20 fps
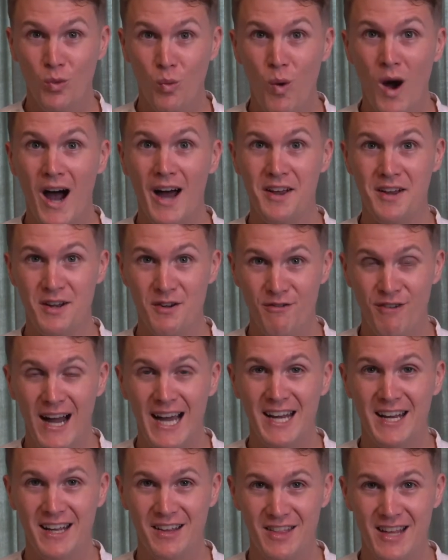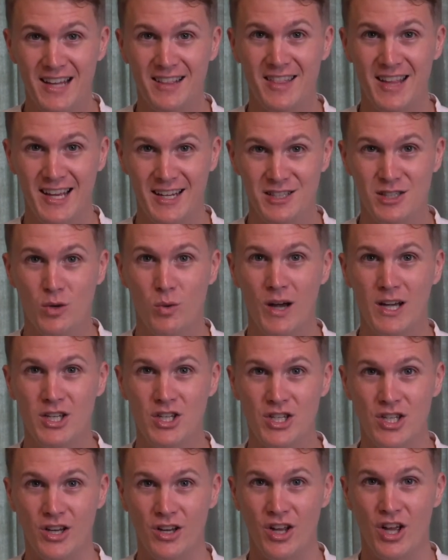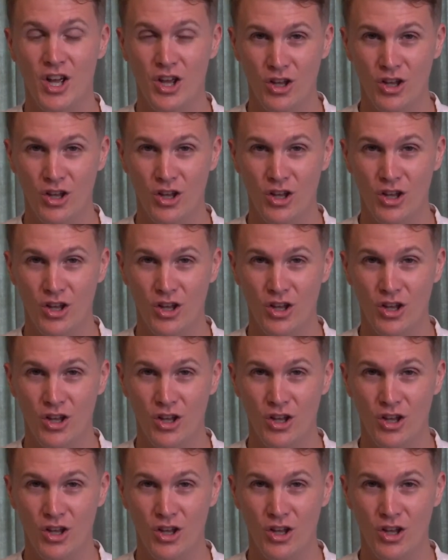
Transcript: one inviting that next question.